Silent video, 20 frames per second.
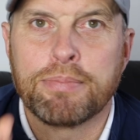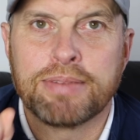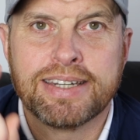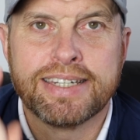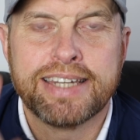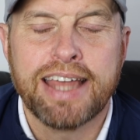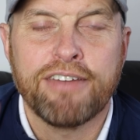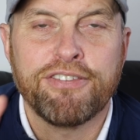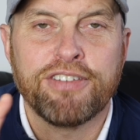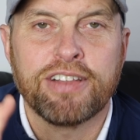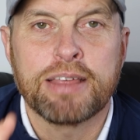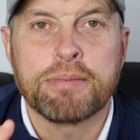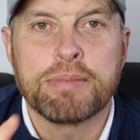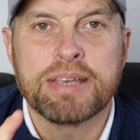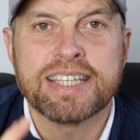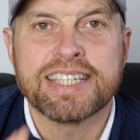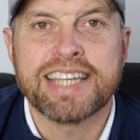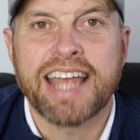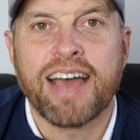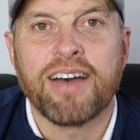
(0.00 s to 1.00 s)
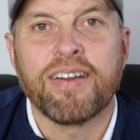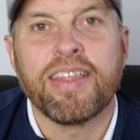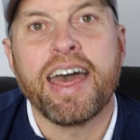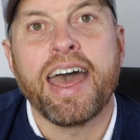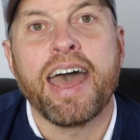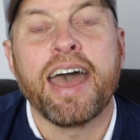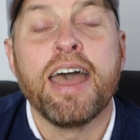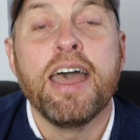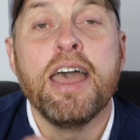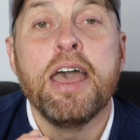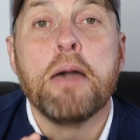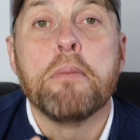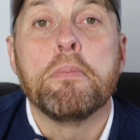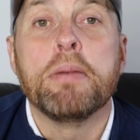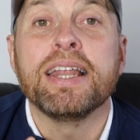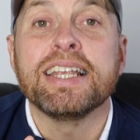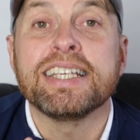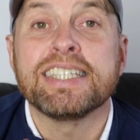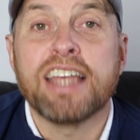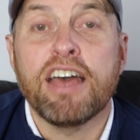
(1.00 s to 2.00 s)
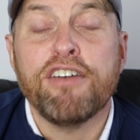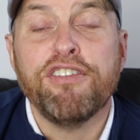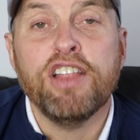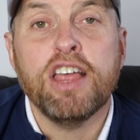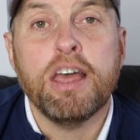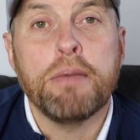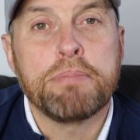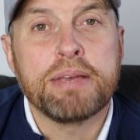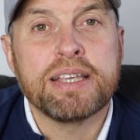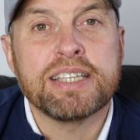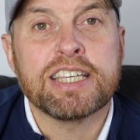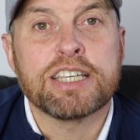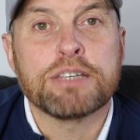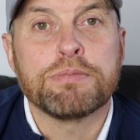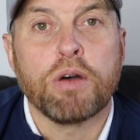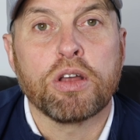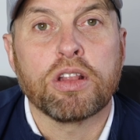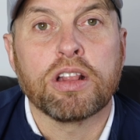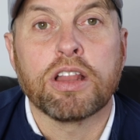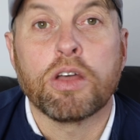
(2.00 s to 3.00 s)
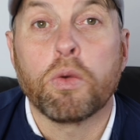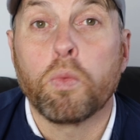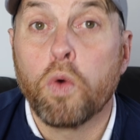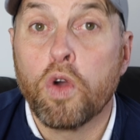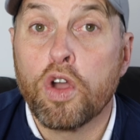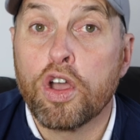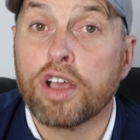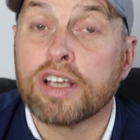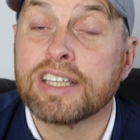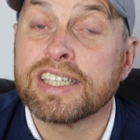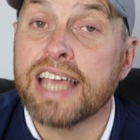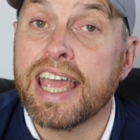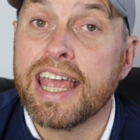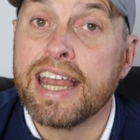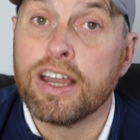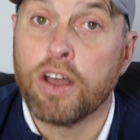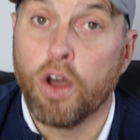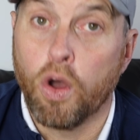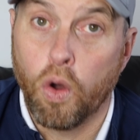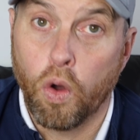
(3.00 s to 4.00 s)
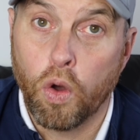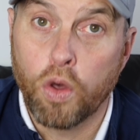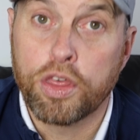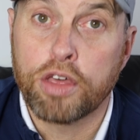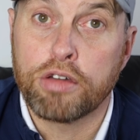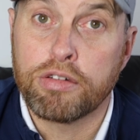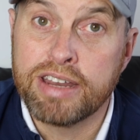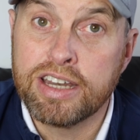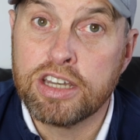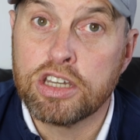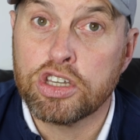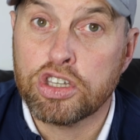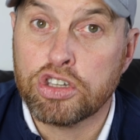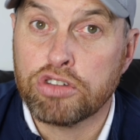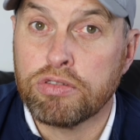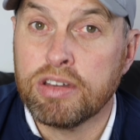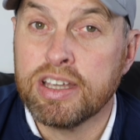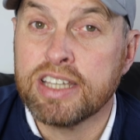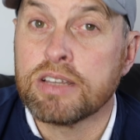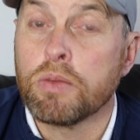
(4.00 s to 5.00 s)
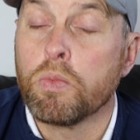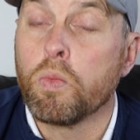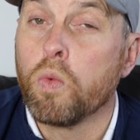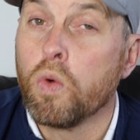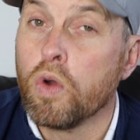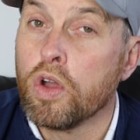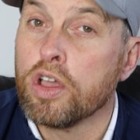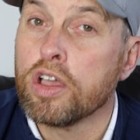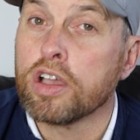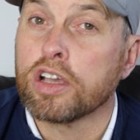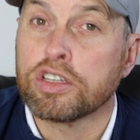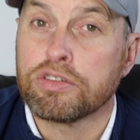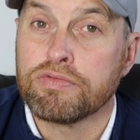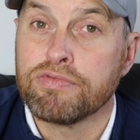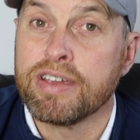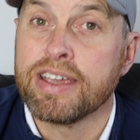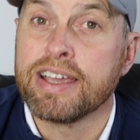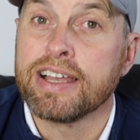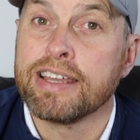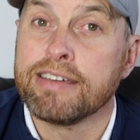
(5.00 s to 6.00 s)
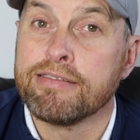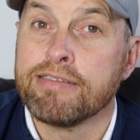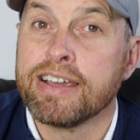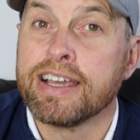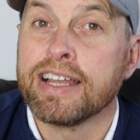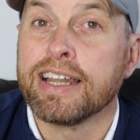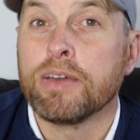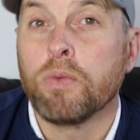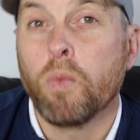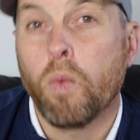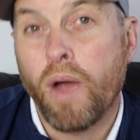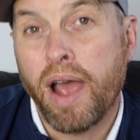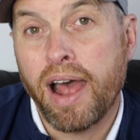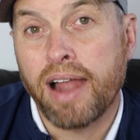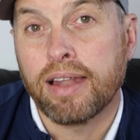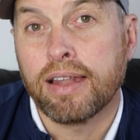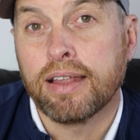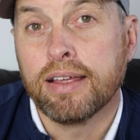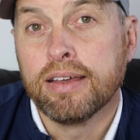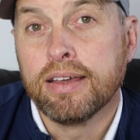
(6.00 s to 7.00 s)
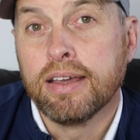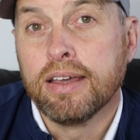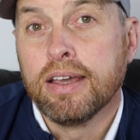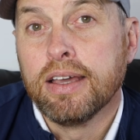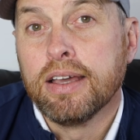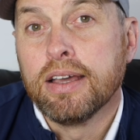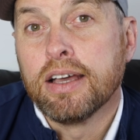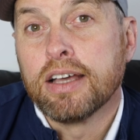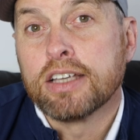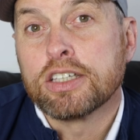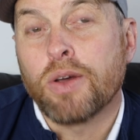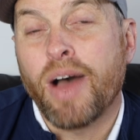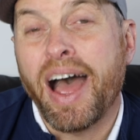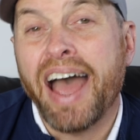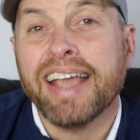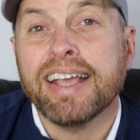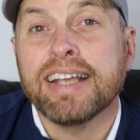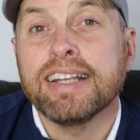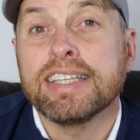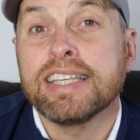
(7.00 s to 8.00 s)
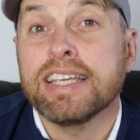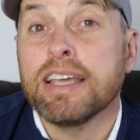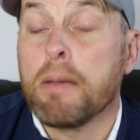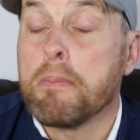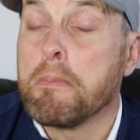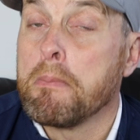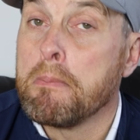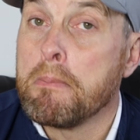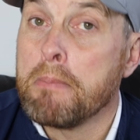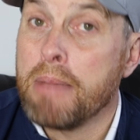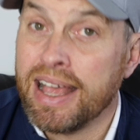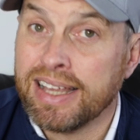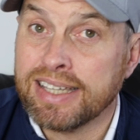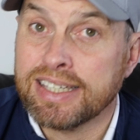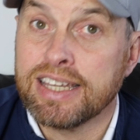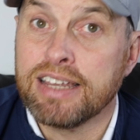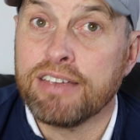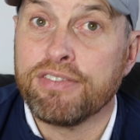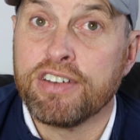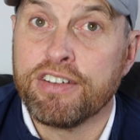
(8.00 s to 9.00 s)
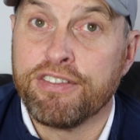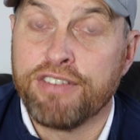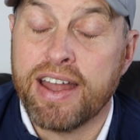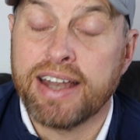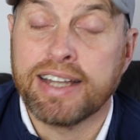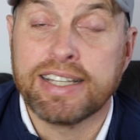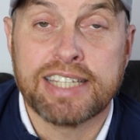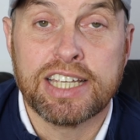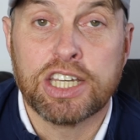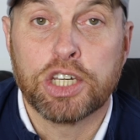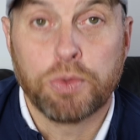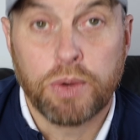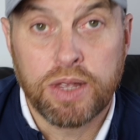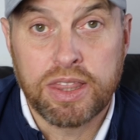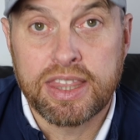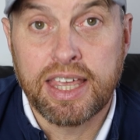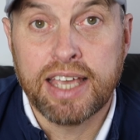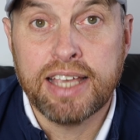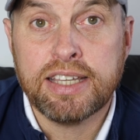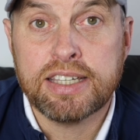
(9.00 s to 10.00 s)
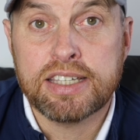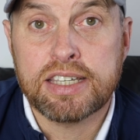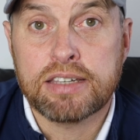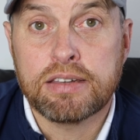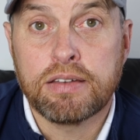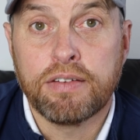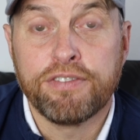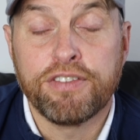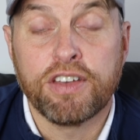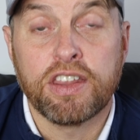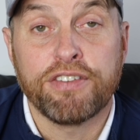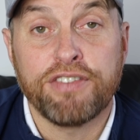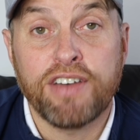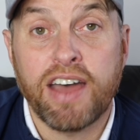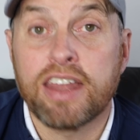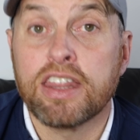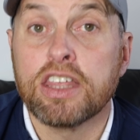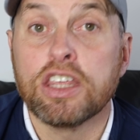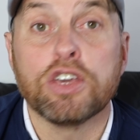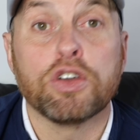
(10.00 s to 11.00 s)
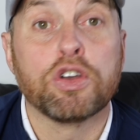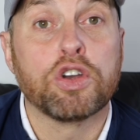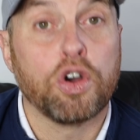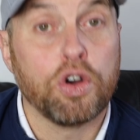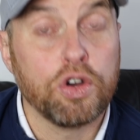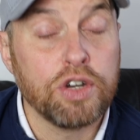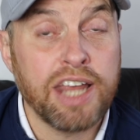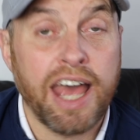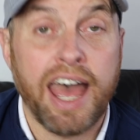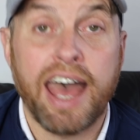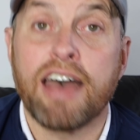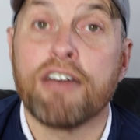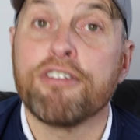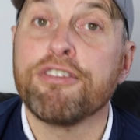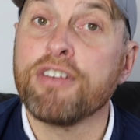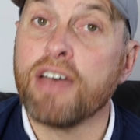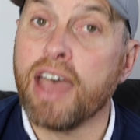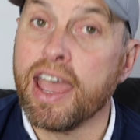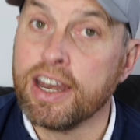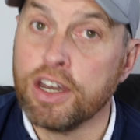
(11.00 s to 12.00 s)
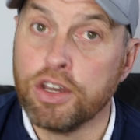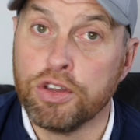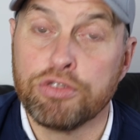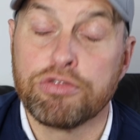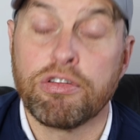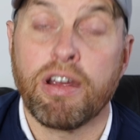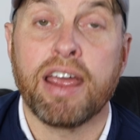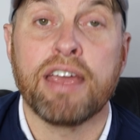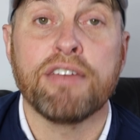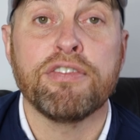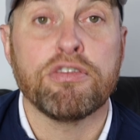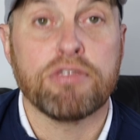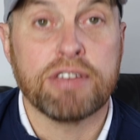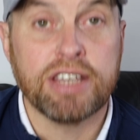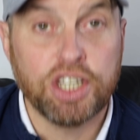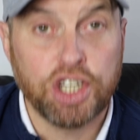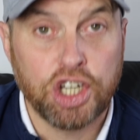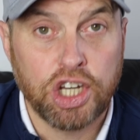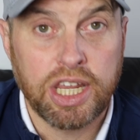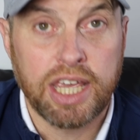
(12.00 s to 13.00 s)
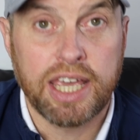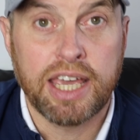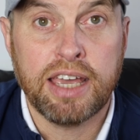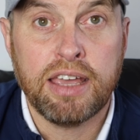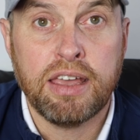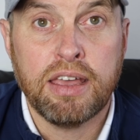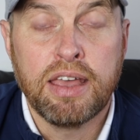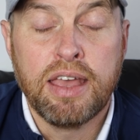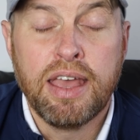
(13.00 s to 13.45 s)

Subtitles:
Definitely missed out there. But it's definitely a business model that works in other industries and works really, really well. So I can see a massive advantage with this for the fact that you could have a new driver each year.